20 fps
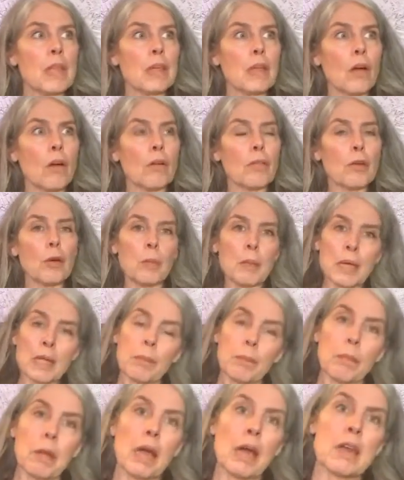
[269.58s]
although my
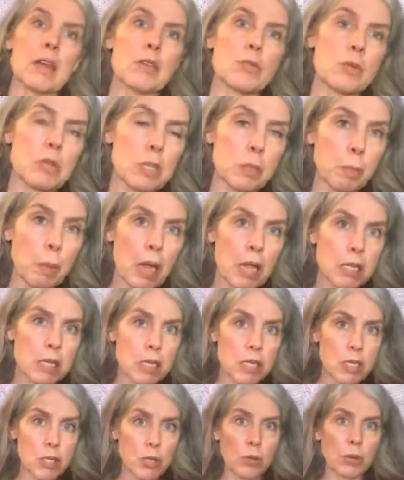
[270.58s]
body's
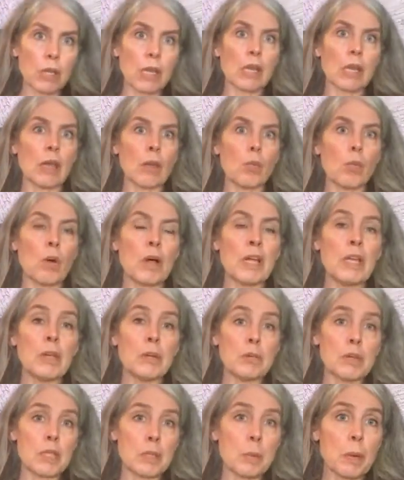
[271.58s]
responding to it. And why you
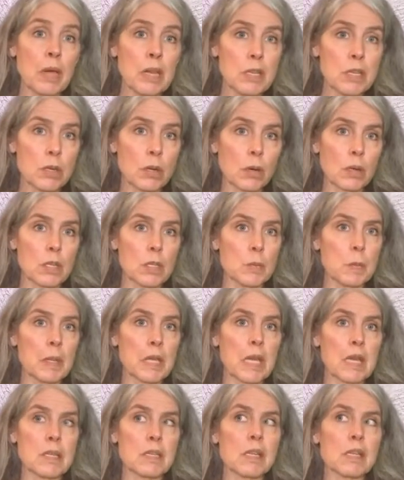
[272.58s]
respond to it is
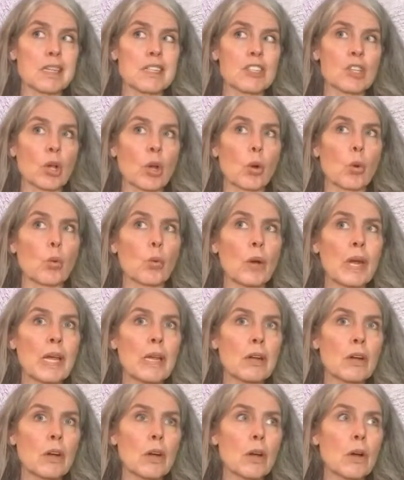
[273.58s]
because it's a
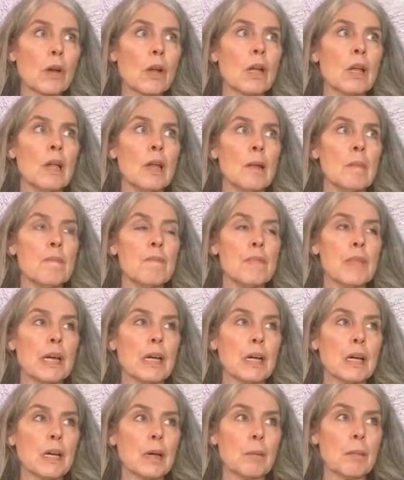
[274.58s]
greater
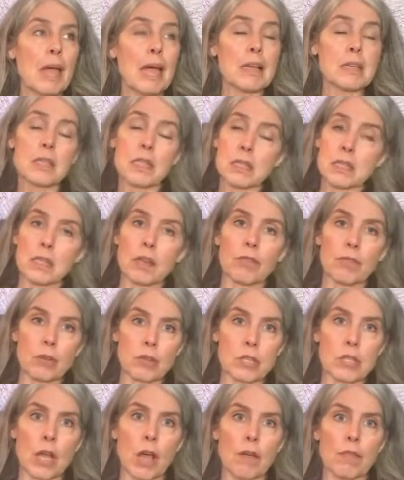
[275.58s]
essence of
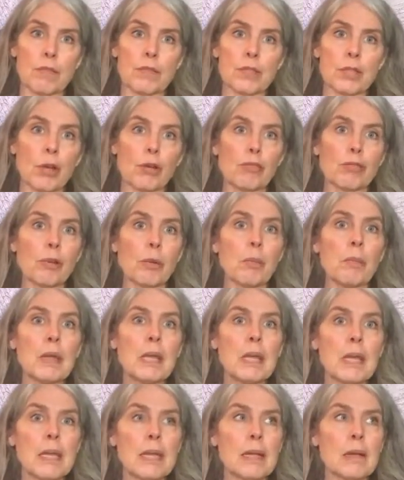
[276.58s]
yourself. So for
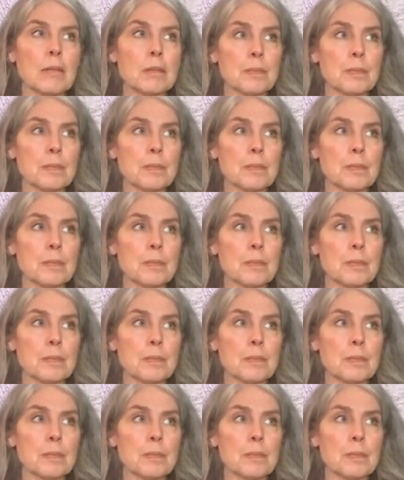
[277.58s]
me,